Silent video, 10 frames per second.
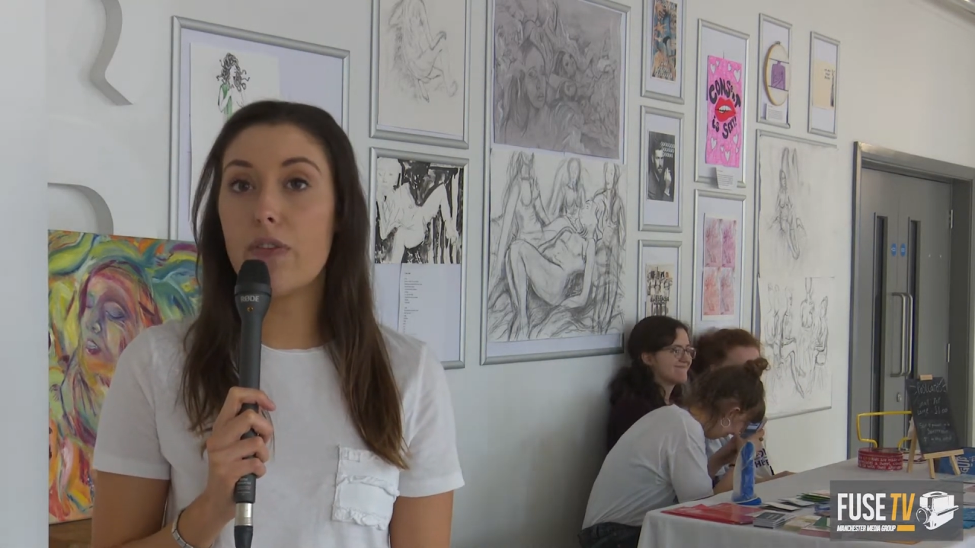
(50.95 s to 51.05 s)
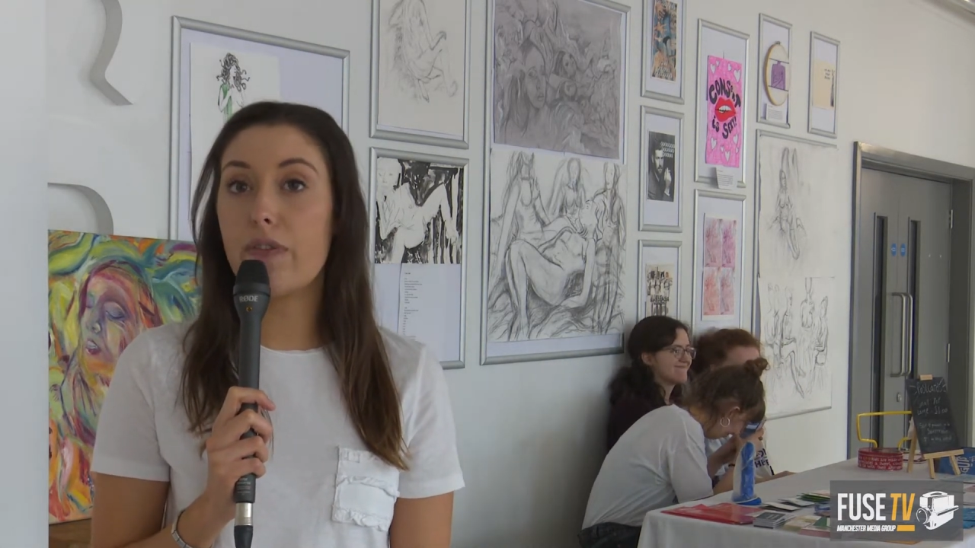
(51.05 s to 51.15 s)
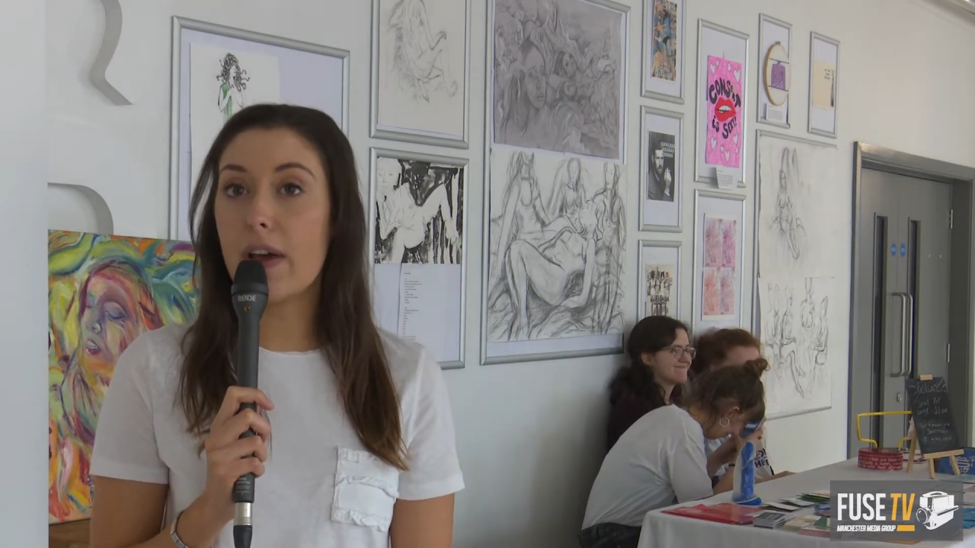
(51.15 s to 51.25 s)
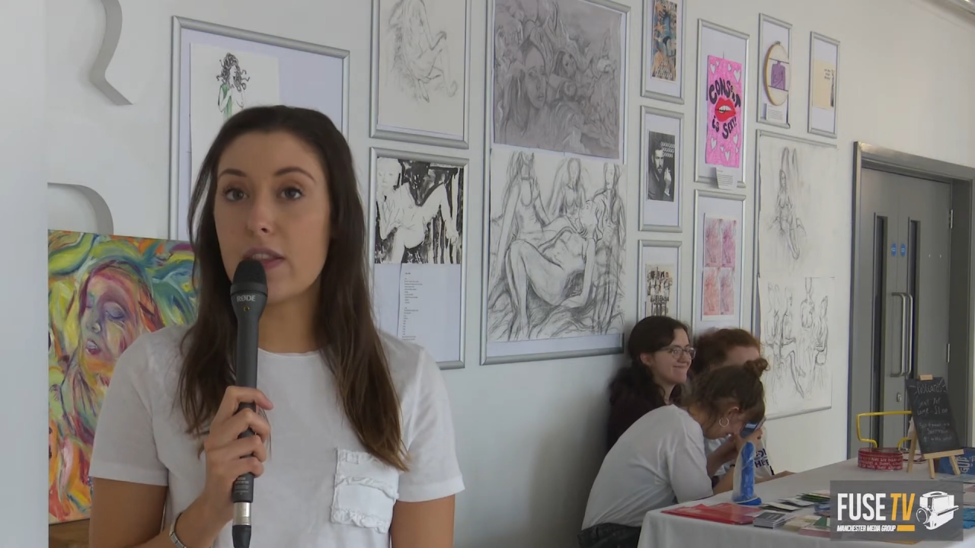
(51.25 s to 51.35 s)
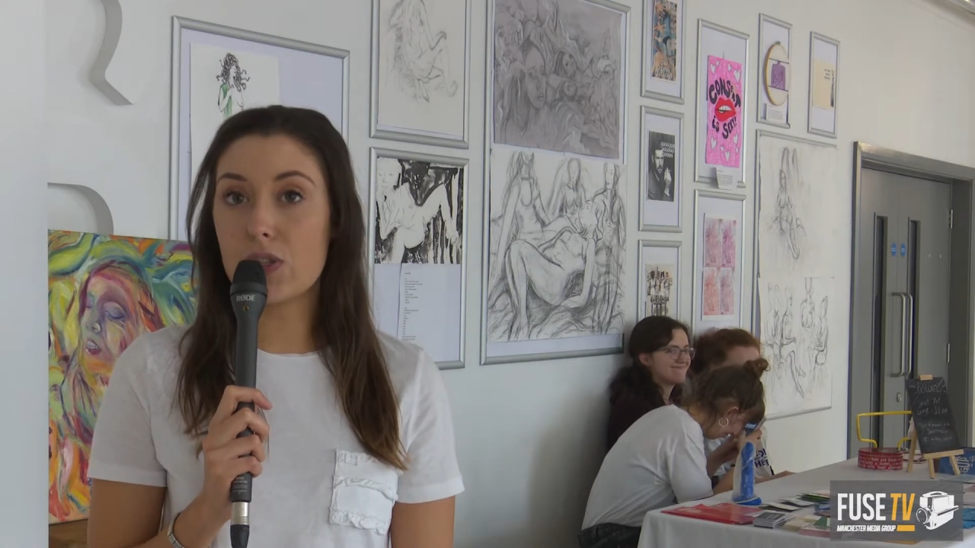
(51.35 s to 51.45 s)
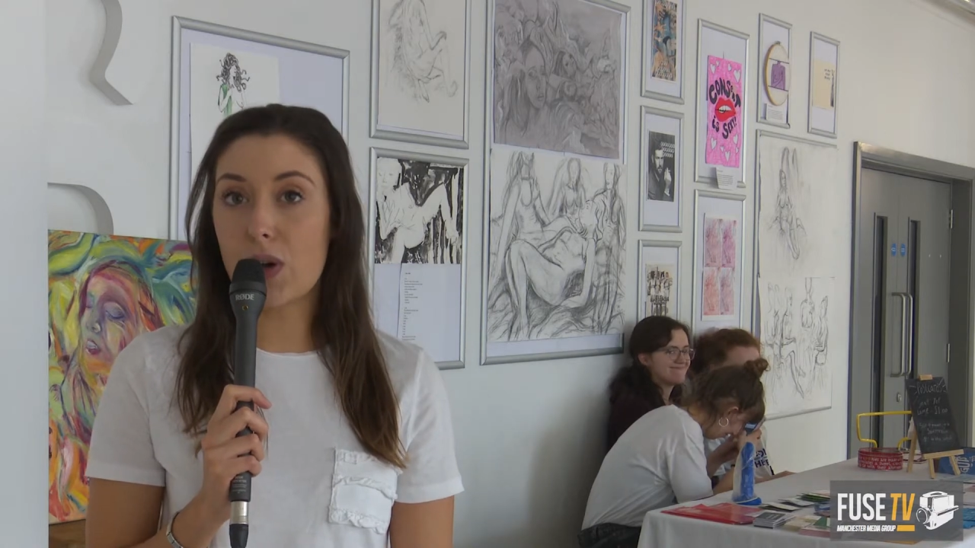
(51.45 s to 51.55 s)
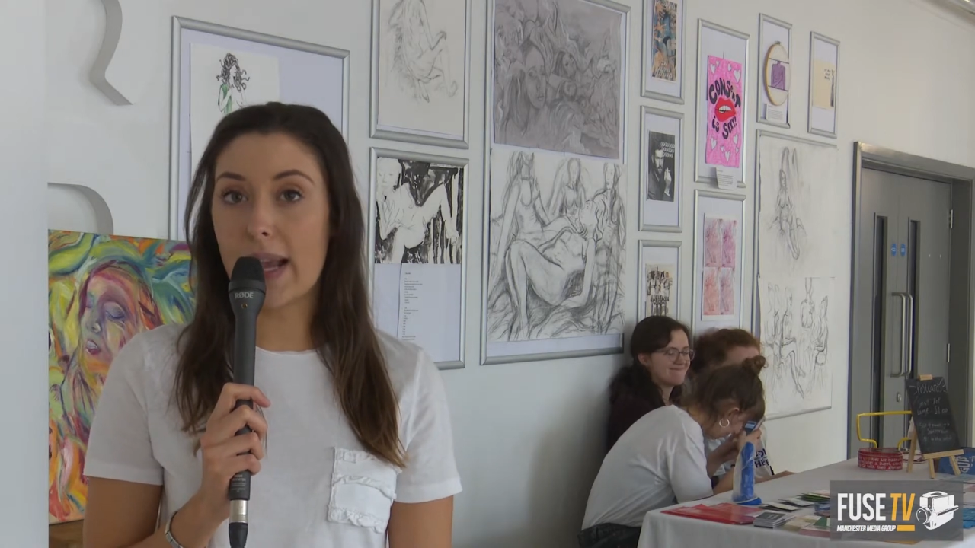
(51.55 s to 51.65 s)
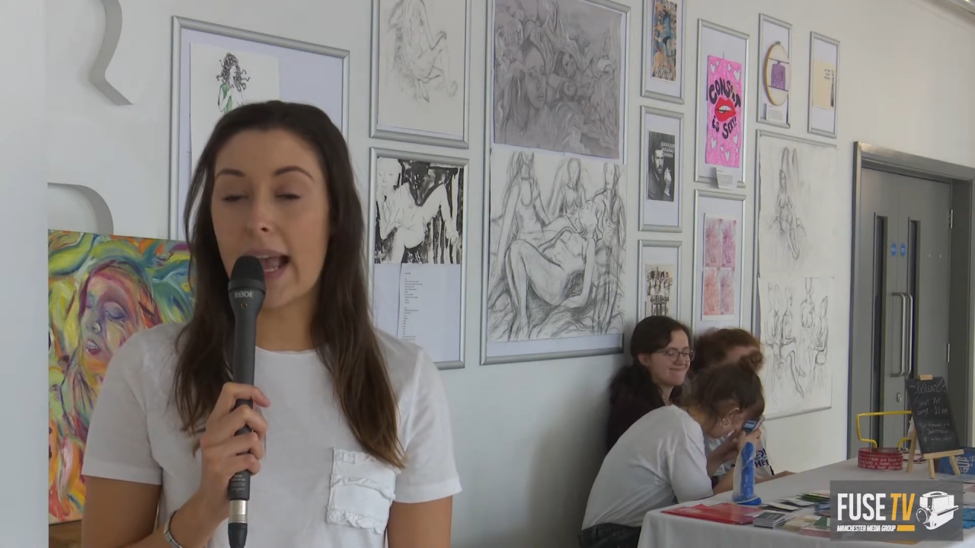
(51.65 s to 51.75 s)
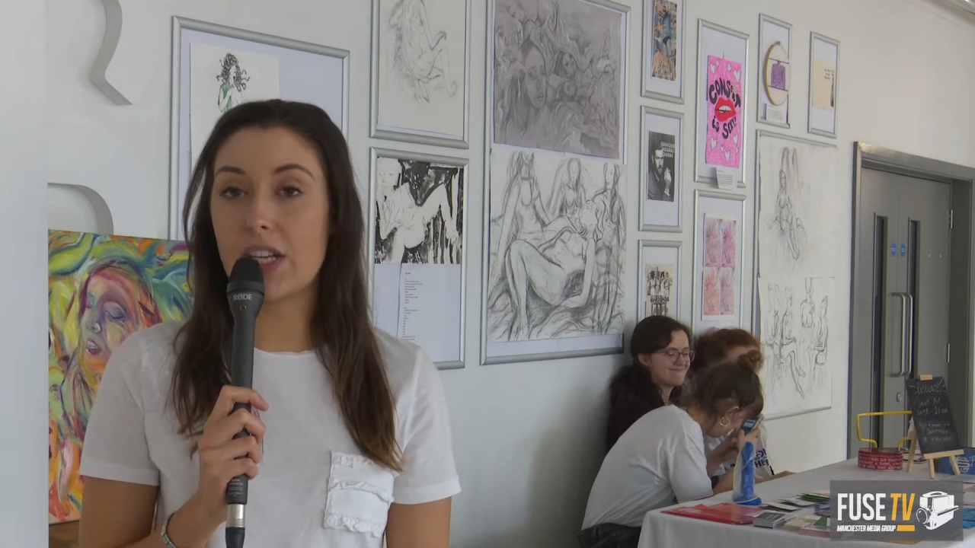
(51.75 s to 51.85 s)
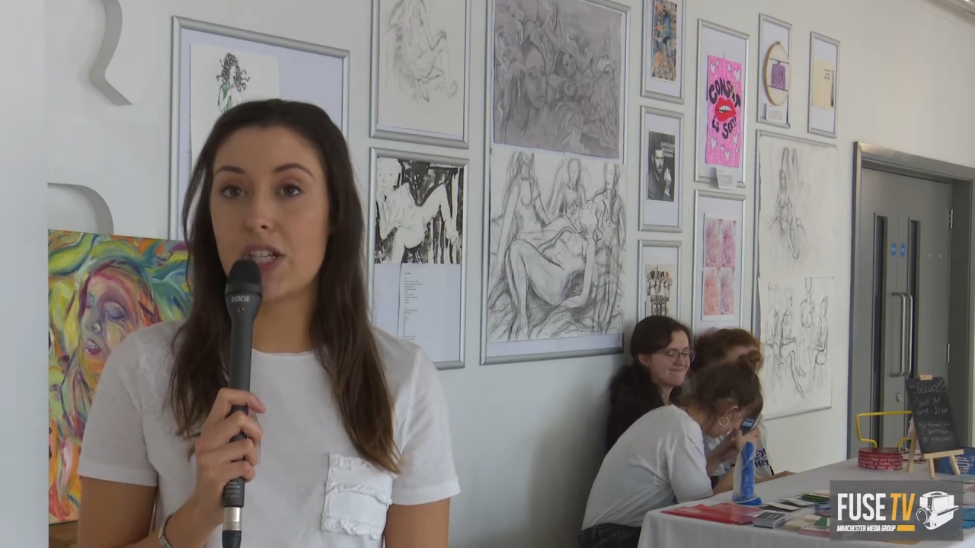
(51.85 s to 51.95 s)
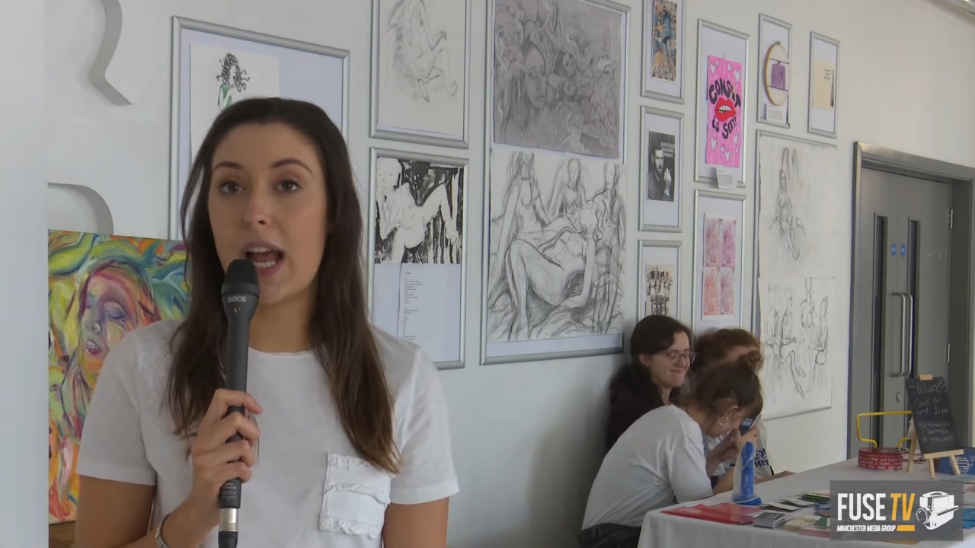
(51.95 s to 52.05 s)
further strike action